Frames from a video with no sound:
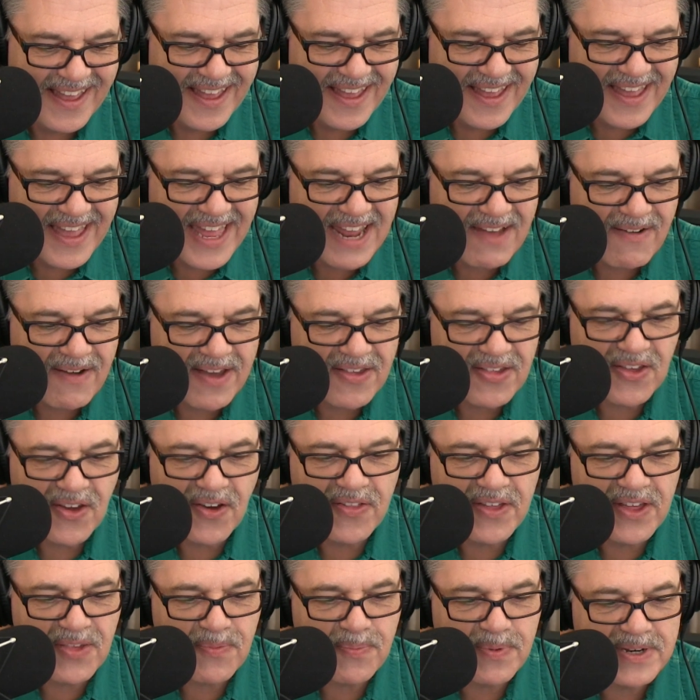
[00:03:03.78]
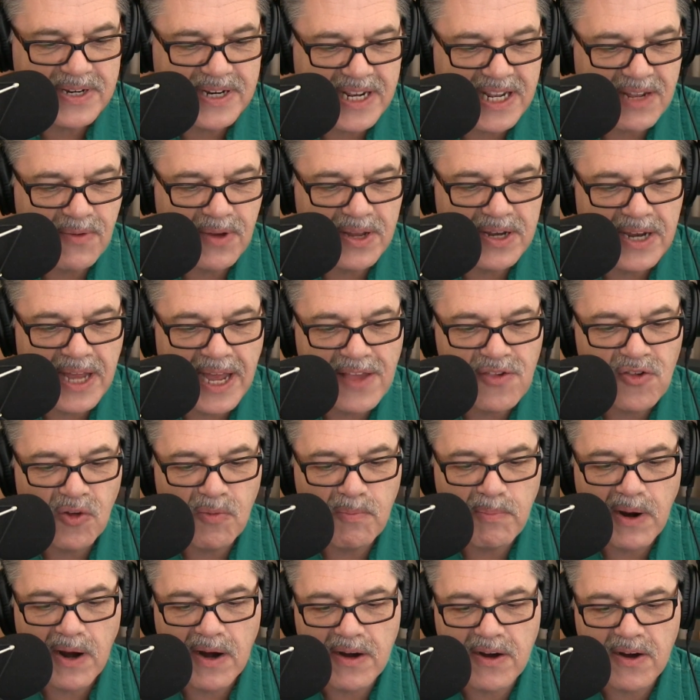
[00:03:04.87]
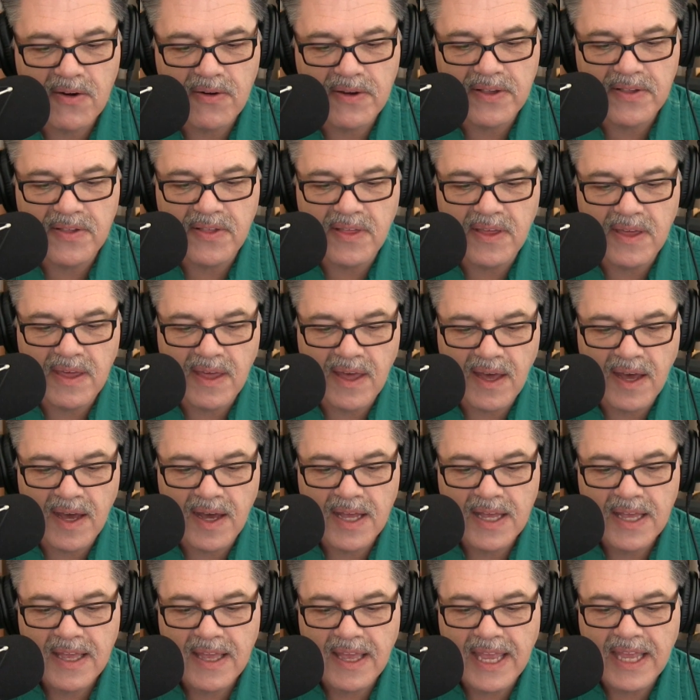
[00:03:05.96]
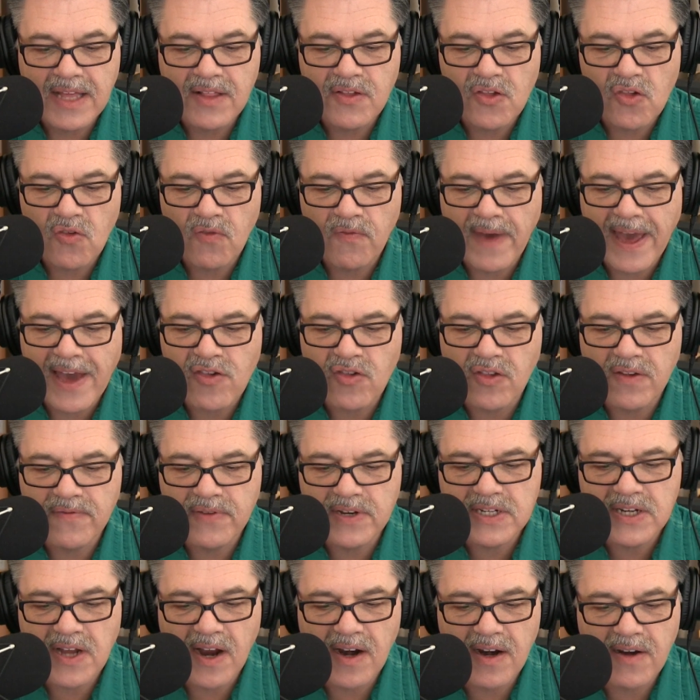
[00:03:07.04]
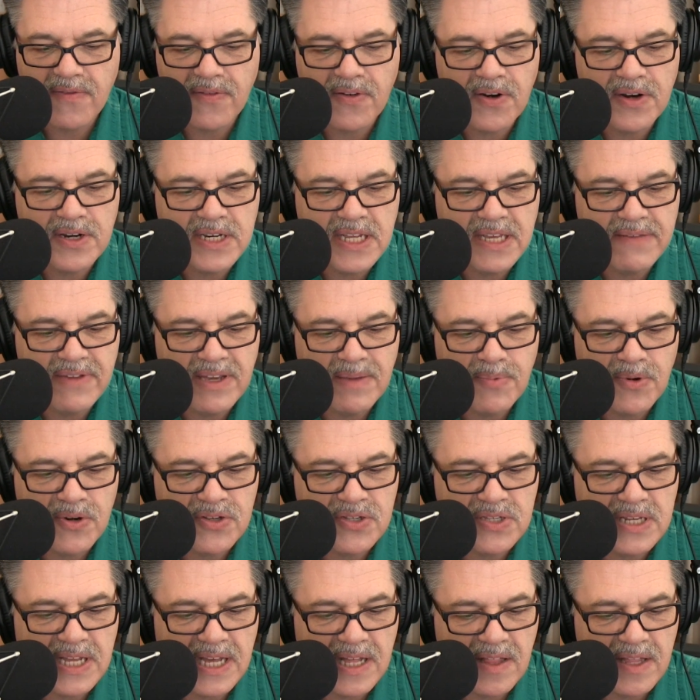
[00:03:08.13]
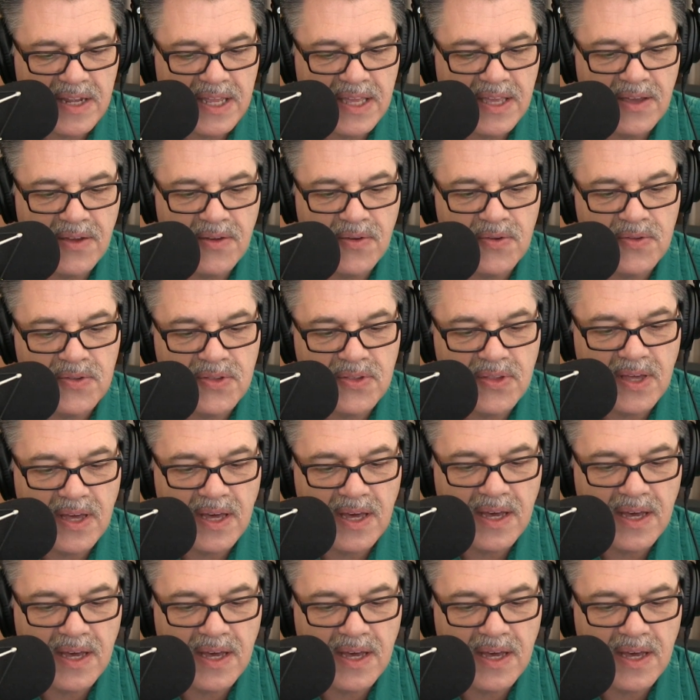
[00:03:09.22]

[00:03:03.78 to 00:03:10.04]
Anyway, so this particular one, Nigel Barker is the English fashion photographer and TV personality who's